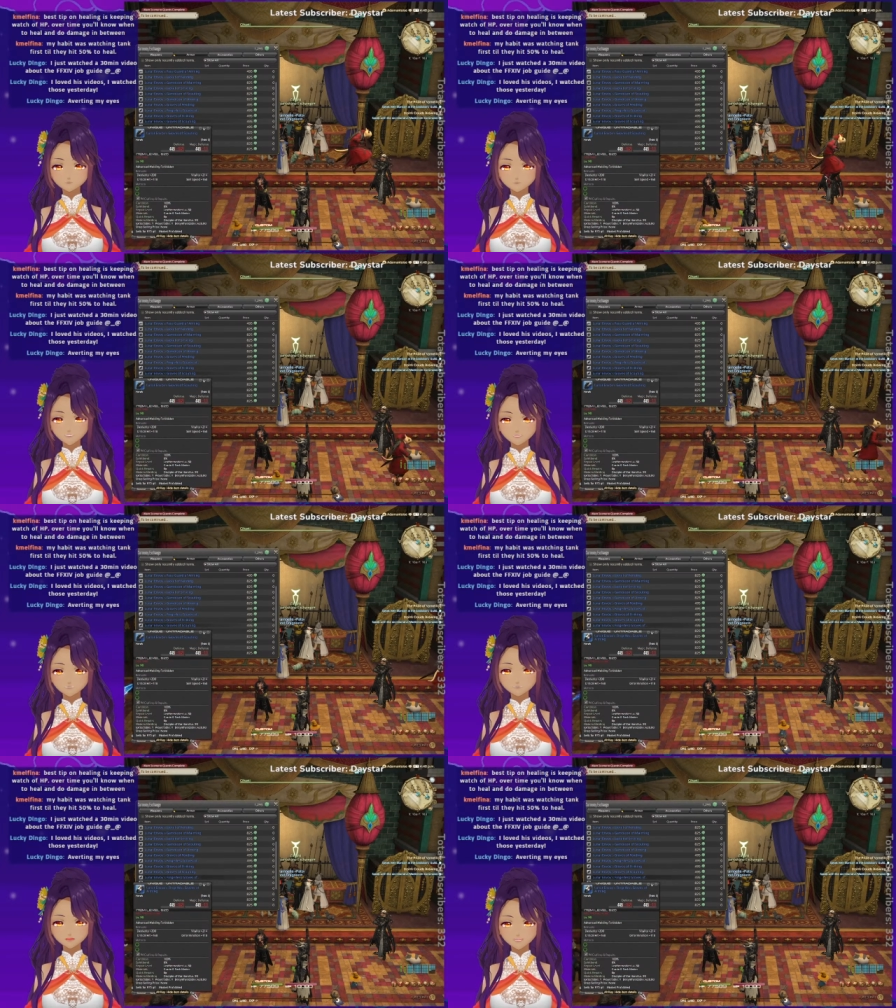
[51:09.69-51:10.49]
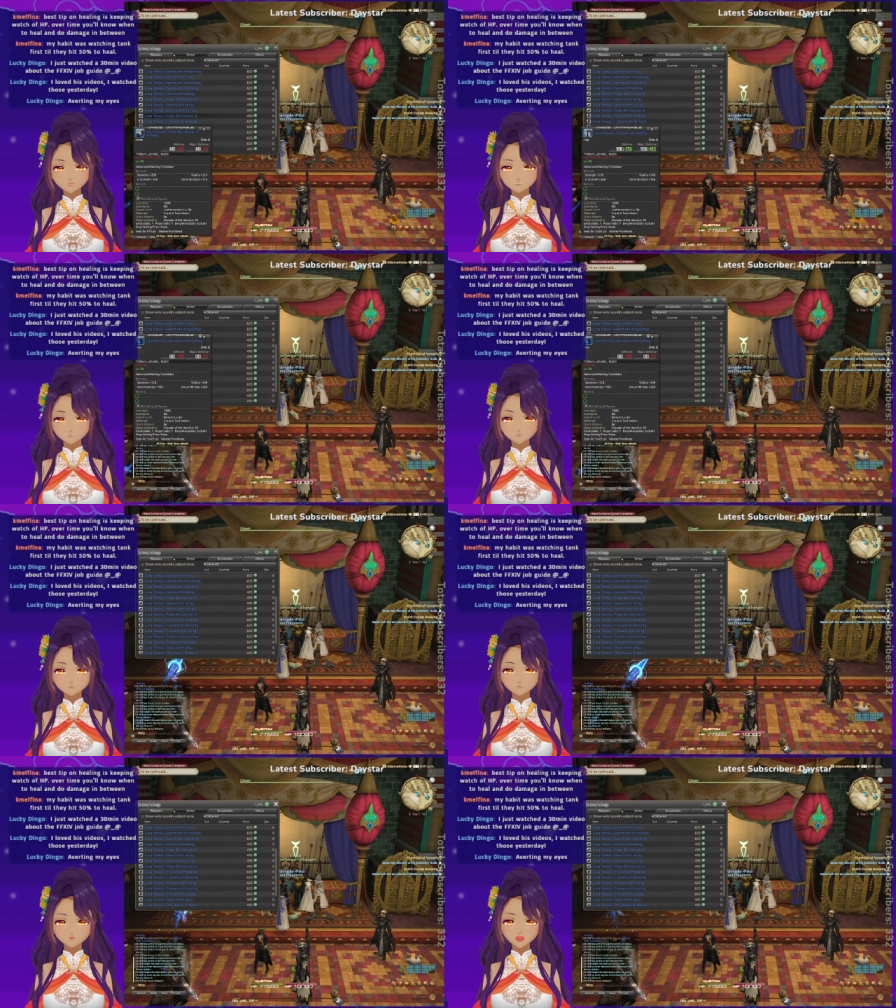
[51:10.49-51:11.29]
Pants? Pants.
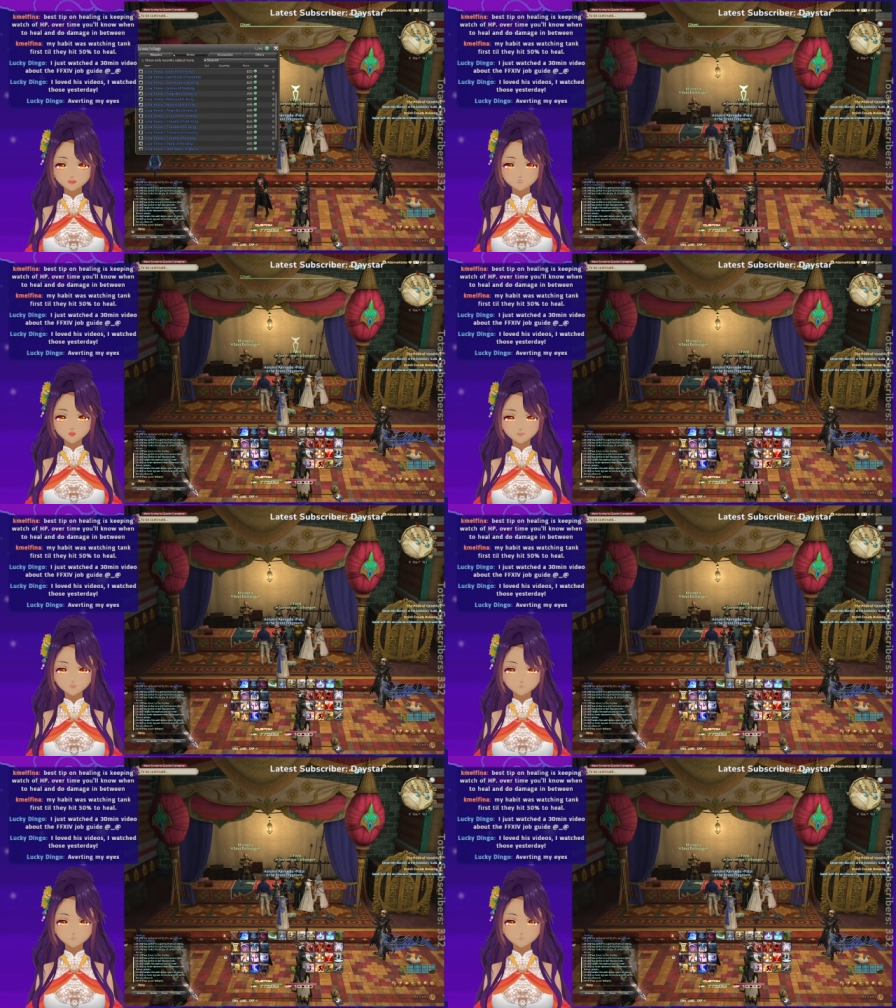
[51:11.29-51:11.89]
Not this one.